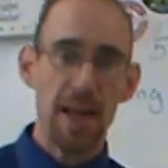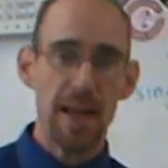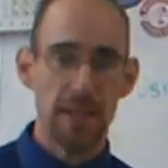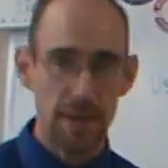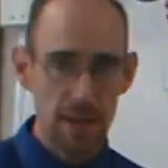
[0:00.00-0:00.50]

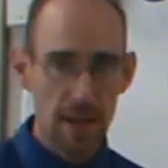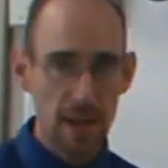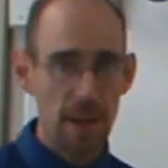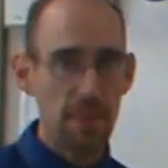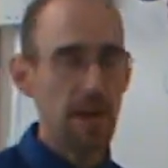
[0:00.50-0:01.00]
as in the
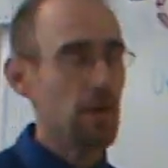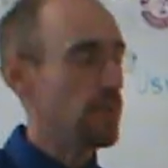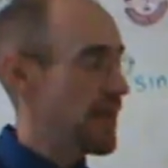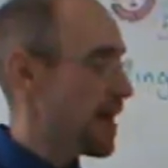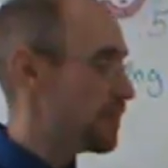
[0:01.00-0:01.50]
denominator,
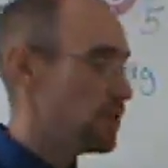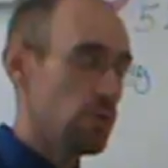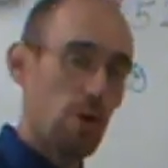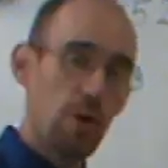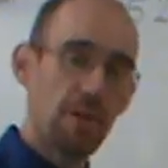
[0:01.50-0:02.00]
we have to
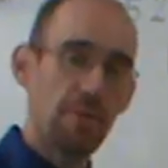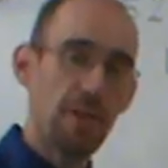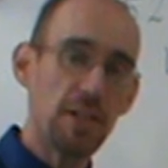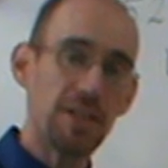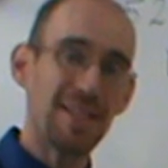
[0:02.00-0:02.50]
do long
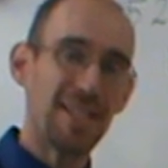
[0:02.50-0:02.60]
division.